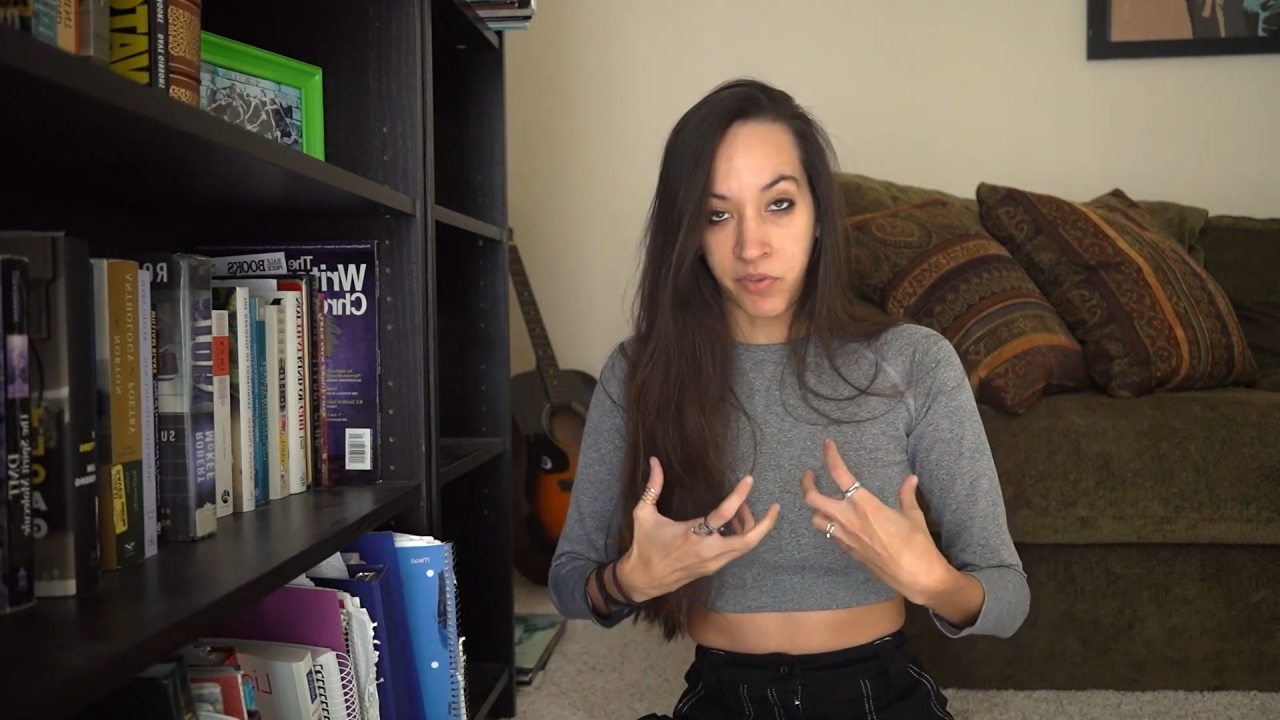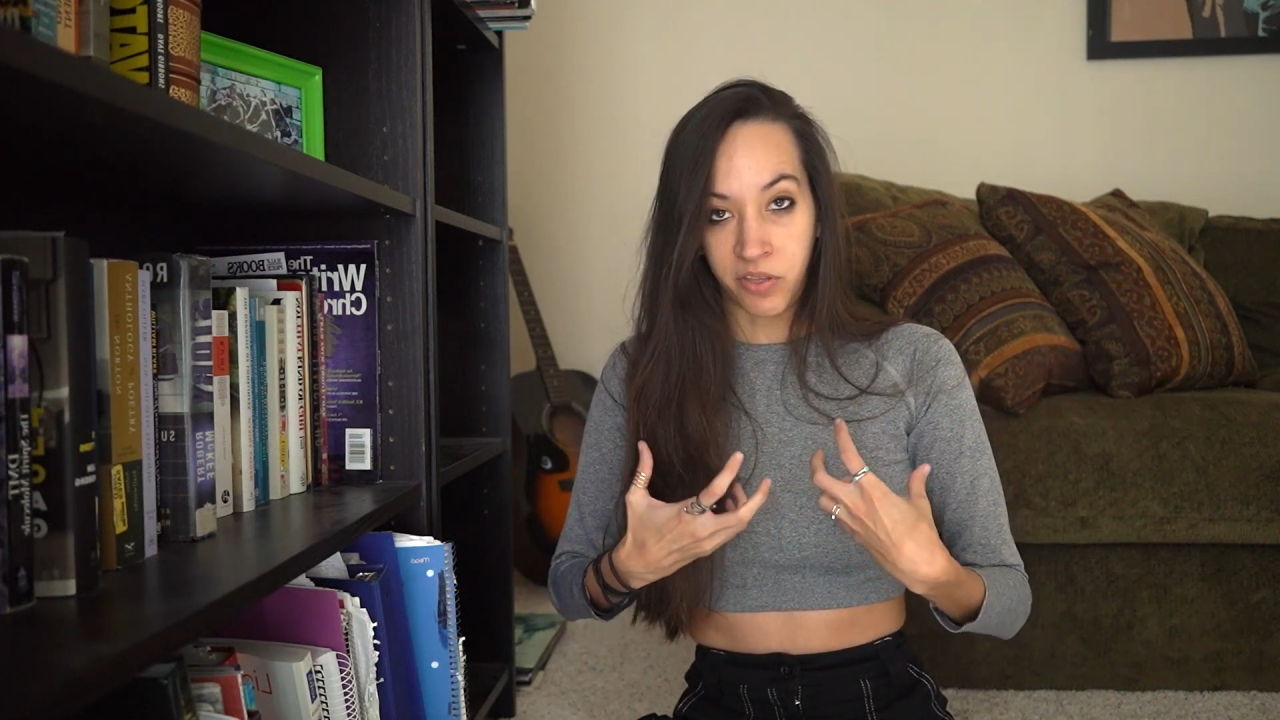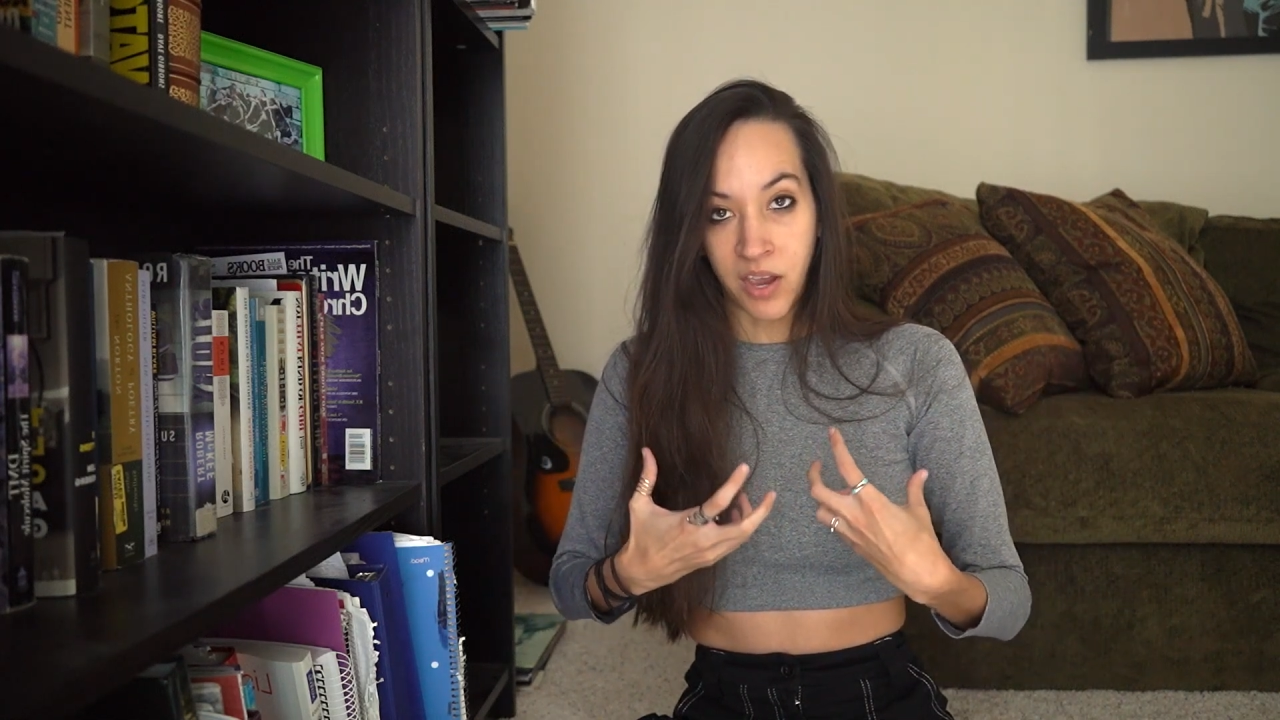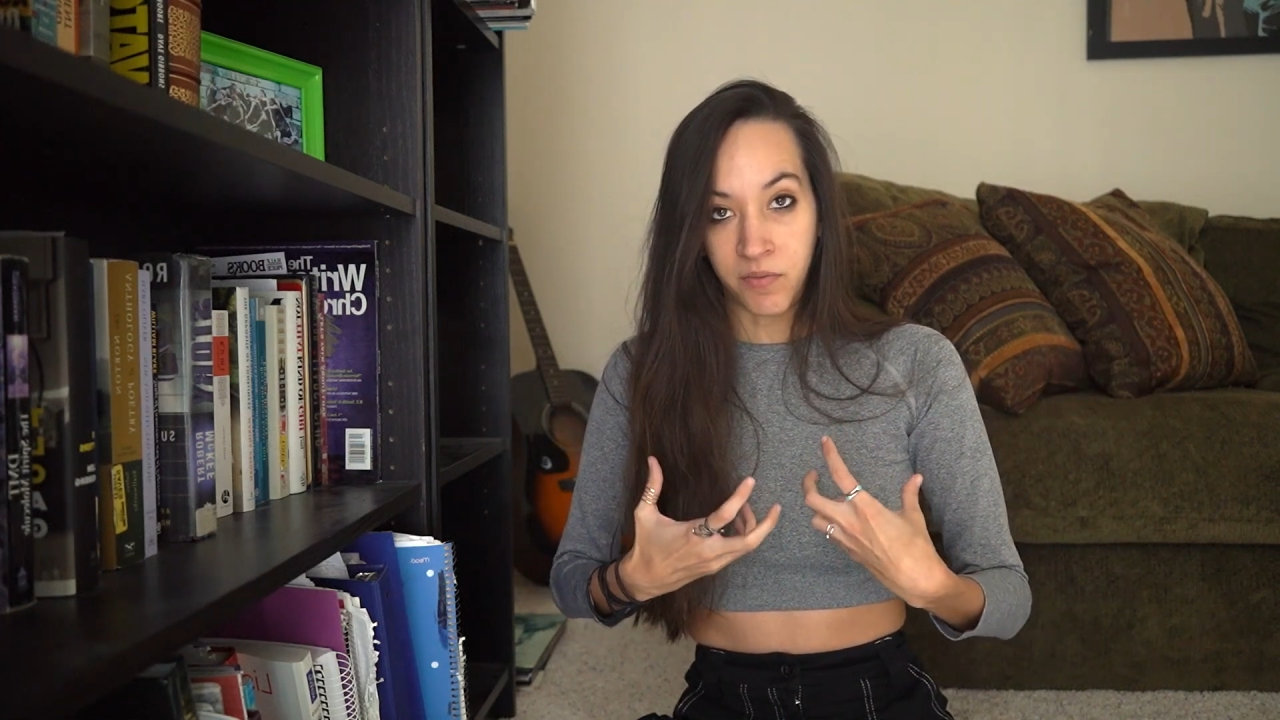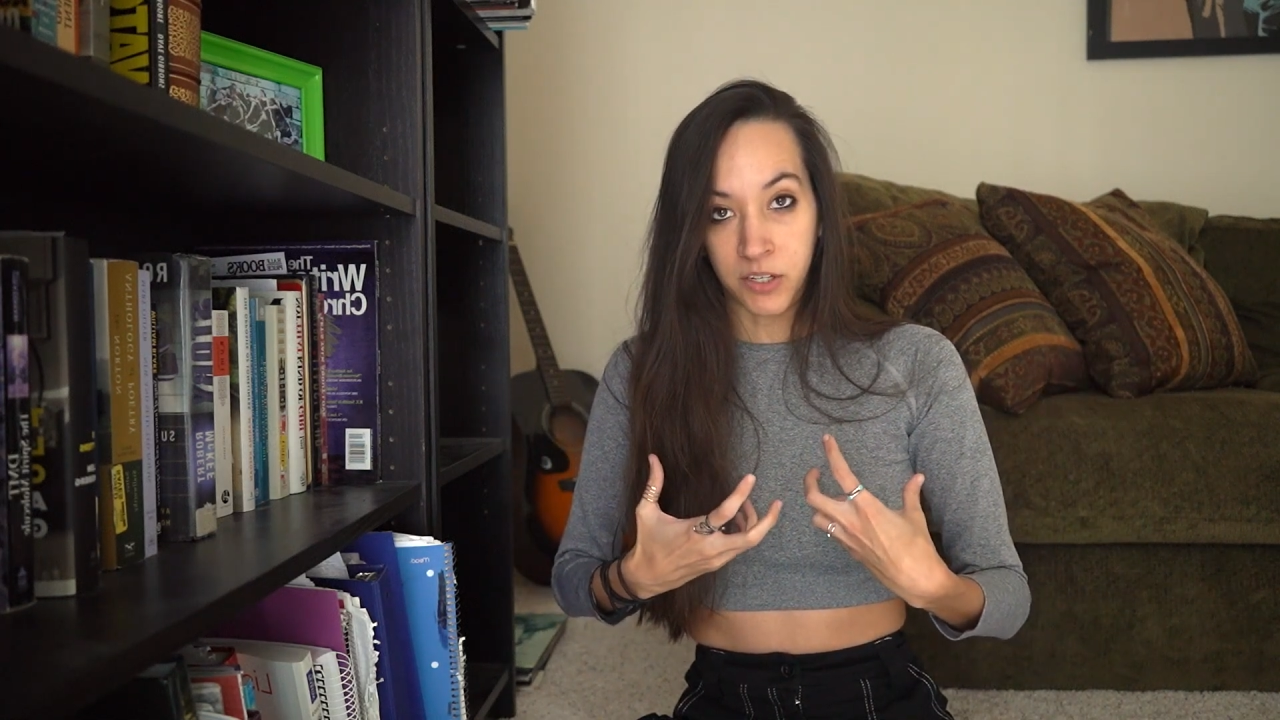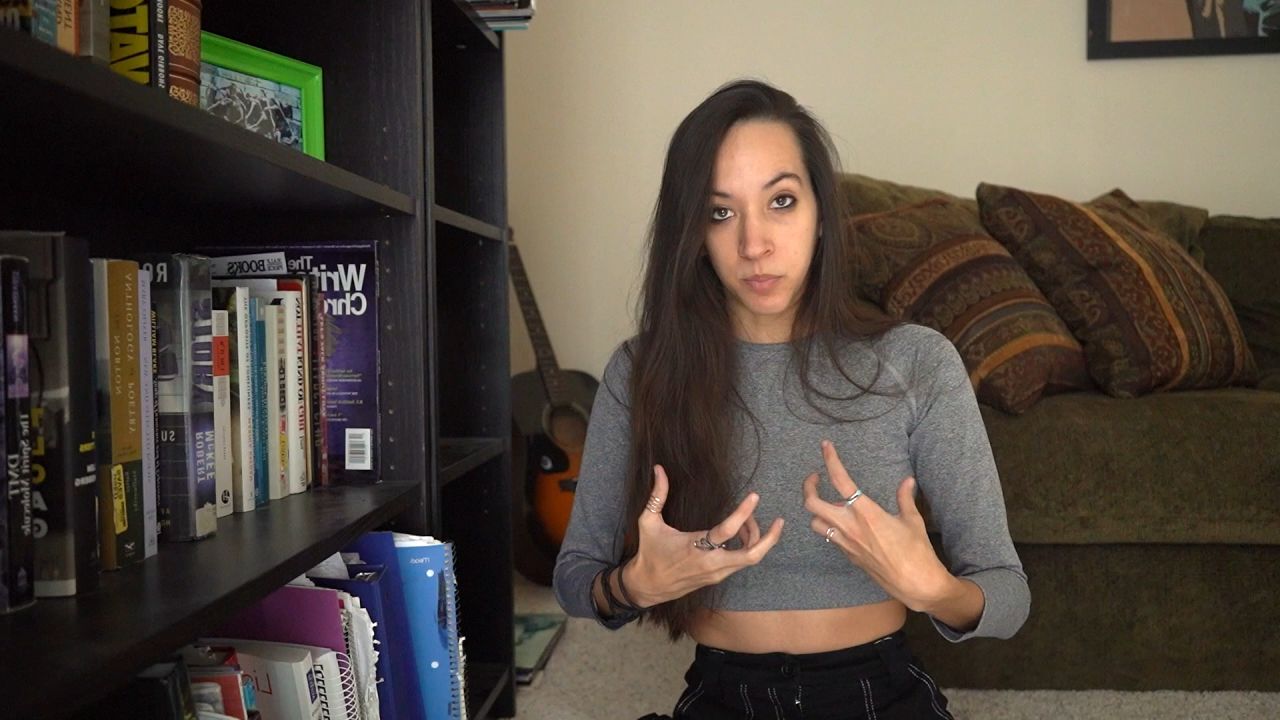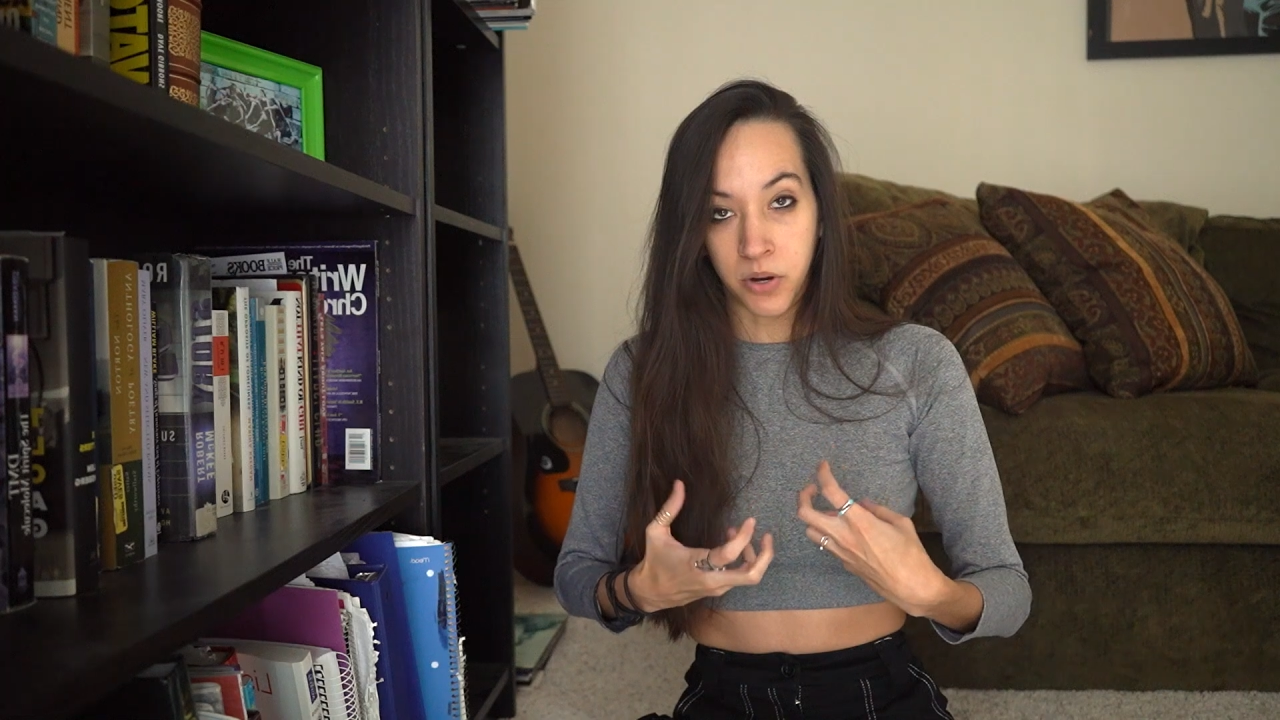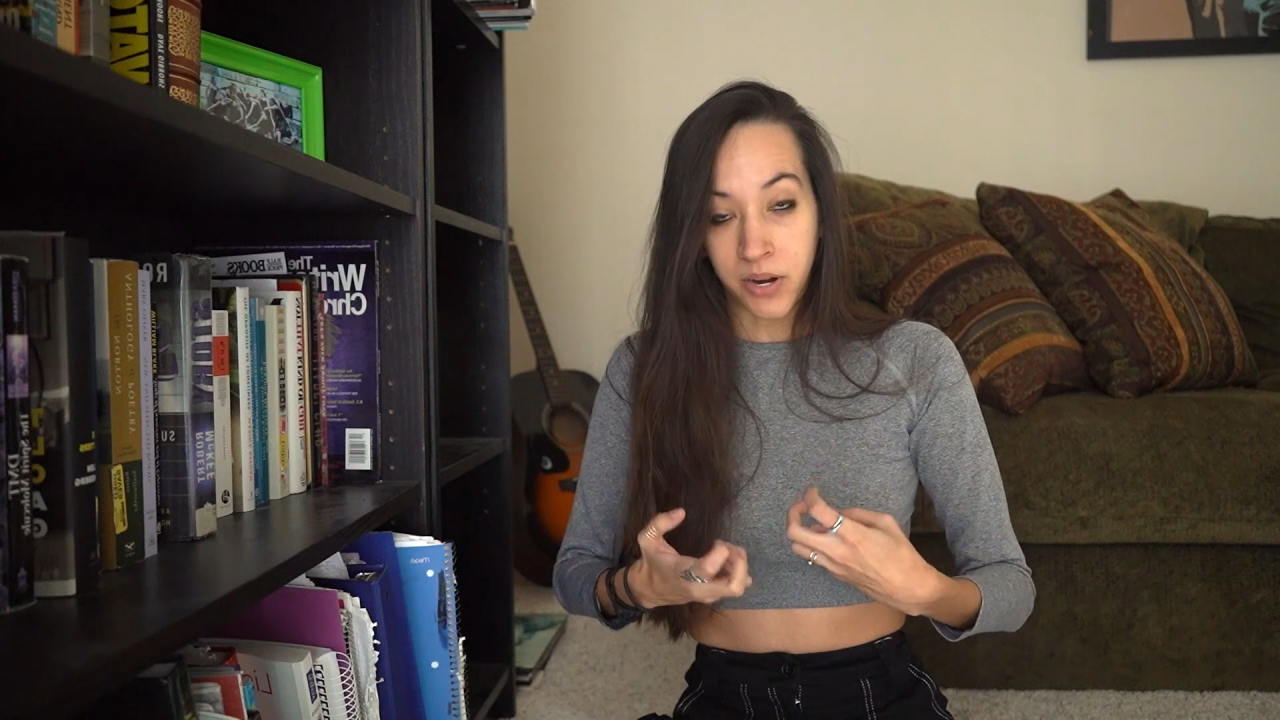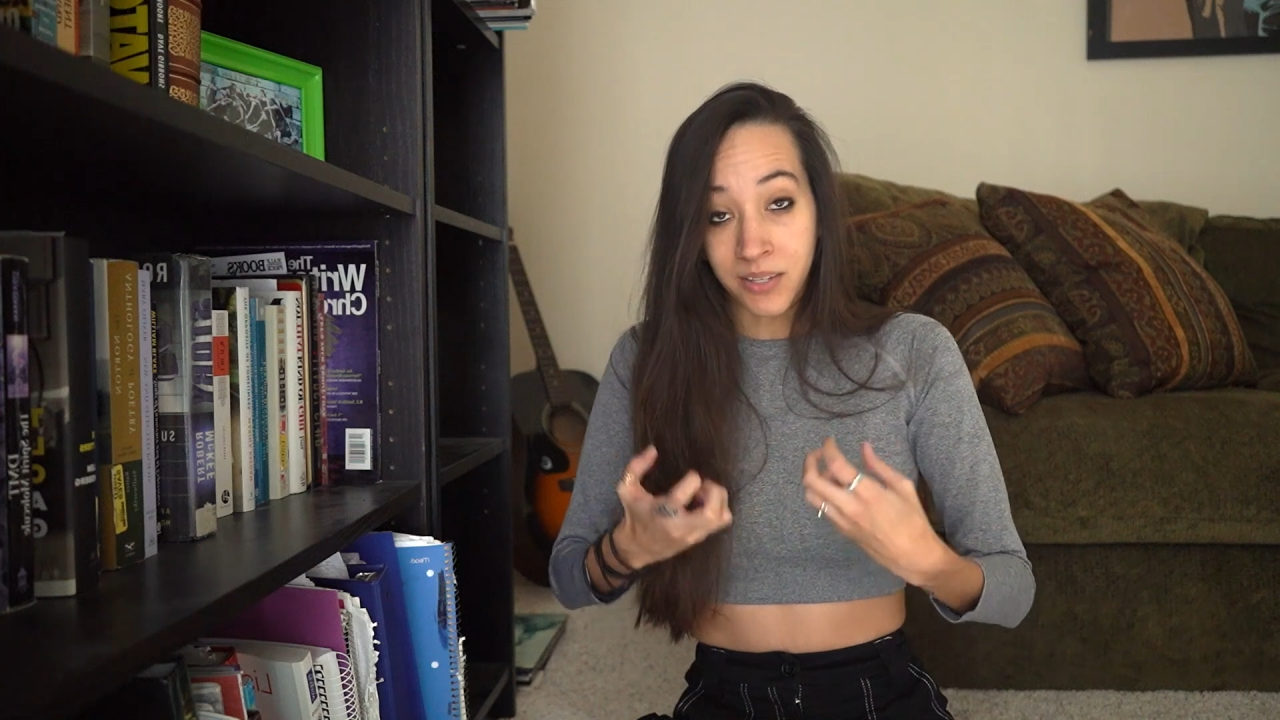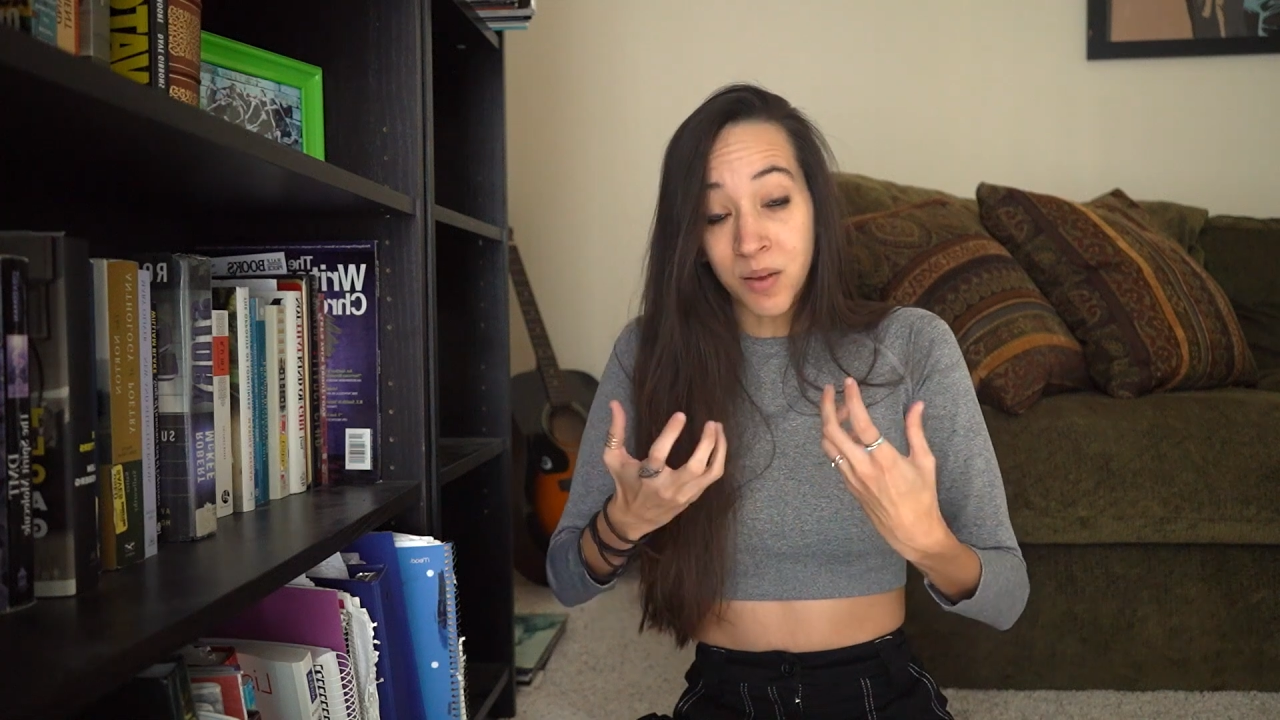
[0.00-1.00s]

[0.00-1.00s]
that they've experienced